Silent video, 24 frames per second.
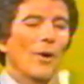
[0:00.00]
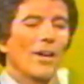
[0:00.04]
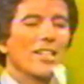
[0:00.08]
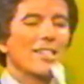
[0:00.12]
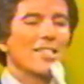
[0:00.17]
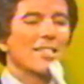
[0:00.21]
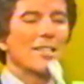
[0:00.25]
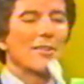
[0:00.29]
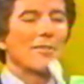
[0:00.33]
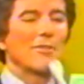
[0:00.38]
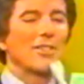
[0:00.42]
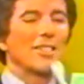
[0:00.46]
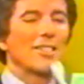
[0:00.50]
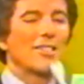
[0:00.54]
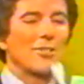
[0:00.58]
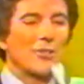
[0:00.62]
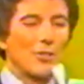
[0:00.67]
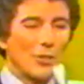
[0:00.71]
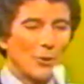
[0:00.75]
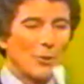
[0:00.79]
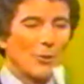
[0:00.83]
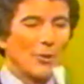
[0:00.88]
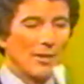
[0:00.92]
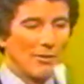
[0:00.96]
Which of the
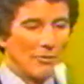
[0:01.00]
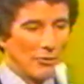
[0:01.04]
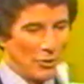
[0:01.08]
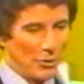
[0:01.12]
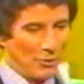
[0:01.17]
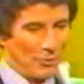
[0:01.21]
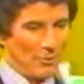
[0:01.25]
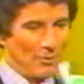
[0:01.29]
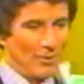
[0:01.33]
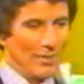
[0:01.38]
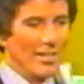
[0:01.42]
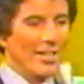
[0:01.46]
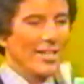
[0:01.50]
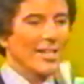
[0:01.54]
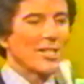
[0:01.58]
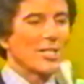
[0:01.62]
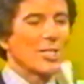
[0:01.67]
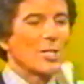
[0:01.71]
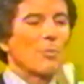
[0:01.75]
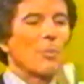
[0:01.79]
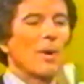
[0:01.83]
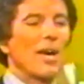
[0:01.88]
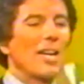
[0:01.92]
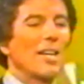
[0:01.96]
two of you
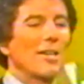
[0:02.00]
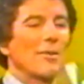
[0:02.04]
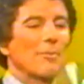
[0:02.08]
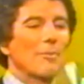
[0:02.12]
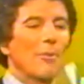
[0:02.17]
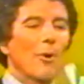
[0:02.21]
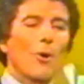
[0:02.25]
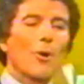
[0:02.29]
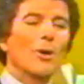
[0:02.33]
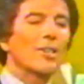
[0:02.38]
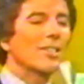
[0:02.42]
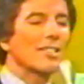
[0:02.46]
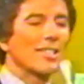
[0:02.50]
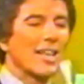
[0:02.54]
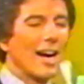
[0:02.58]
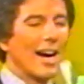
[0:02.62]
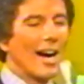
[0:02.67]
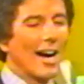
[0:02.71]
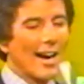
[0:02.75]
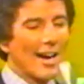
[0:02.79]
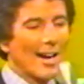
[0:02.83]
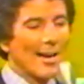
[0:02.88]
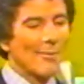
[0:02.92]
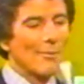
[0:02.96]
spent more
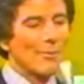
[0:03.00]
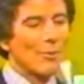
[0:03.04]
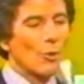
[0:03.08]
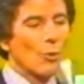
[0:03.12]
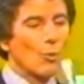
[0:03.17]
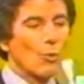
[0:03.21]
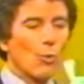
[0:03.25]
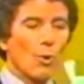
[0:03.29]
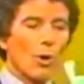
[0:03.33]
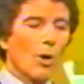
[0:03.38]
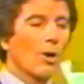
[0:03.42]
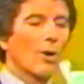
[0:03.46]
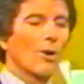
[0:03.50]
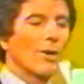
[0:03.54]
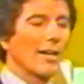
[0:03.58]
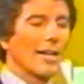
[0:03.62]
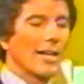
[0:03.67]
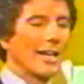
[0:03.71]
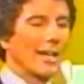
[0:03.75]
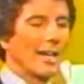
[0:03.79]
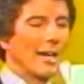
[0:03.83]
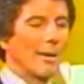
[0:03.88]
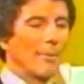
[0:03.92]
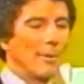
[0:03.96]
time
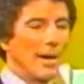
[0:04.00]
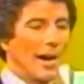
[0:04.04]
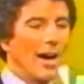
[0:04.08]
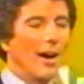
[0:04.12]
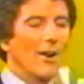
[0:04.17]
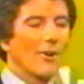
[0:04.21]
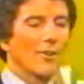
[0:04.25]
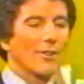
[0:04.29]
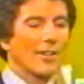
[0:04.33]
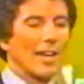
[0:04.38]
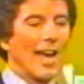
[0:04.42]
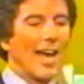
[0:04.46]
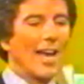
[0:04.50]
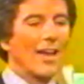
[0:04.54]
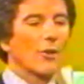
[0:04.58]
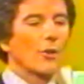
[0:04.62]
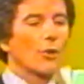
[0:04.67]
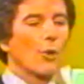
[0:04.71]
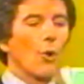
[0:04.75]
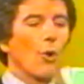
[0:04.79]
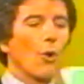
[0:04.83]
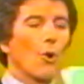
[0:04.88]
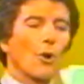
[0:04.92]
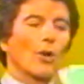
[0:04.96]
worrying about
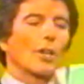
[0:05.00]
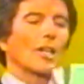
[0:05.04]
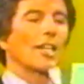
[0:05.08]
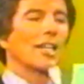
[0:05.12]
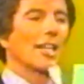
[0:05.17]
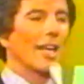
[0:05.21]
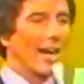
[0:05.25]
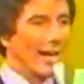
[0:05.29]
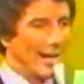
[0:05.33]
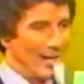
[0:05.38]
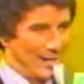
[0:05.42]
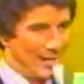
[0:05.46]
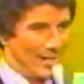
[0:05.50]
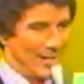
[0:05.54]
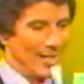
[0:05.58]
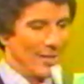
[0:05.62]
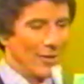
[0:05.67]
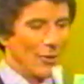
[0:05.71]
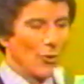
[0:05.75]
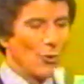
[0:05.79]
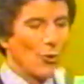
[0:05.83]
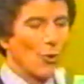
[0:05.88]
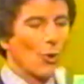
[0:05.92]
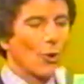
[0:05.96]
and
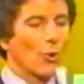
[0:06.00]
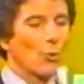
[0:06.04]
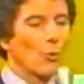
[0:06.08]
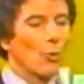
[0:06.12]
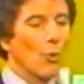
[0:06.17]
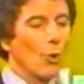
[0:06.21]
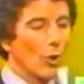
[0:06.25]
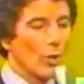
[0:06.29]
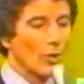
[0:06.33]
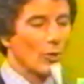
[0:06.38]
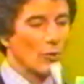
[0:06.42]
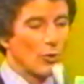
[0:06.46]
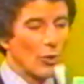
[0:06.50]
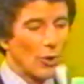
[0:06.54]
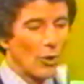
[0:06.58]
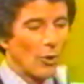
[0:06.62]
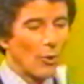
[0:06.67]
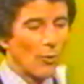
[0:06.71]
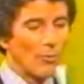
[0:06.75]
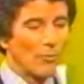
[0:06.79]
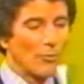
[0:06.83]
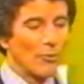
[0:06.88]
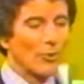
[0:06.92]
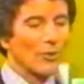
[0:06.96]
organizing your
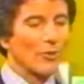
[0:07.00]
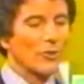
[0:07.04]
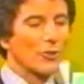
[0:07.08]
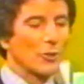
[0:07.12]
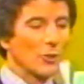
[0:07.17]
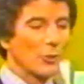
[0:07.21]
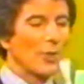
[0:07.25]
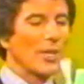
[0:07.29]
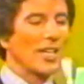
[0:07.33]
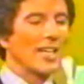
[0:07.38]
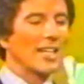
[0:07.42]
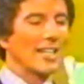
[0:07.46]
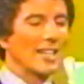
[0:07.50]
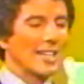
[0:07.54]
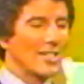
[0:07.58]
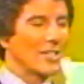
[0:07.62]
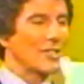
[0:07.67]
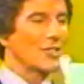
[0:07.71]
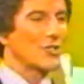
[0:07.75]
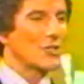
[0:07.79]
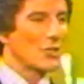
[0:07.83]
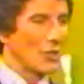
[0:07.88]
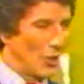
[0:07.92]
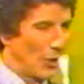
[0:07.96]
wardrobe for doing
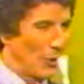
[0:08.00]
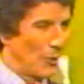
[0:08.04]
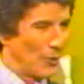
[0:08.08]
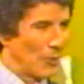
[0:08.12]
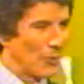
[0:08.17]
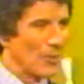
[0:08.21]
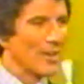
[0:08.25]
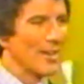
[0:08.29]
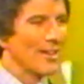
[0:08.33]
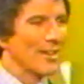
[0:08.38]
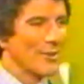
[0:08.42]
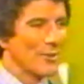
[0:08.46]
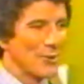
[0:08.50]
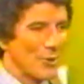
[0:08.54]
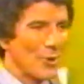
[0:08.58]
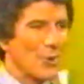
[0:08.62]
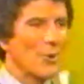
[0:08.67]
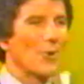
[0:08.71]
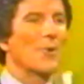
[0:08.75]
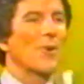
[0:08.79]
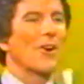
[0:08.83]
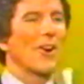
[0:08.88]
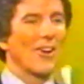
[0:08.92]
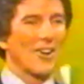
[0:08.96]
this show. Ah.
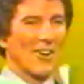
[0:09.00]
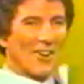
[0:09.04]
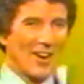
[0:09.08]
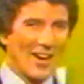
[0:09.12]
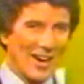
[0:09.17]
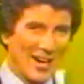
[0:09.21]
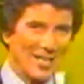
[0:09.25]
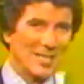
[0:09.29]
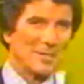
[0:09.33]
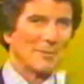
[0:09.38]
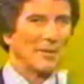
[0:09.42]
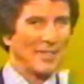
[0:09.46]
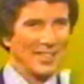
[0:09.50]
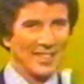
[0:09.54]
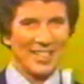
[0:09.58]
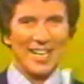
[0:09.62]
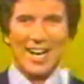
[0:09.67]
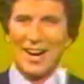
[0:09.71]
You or your husband.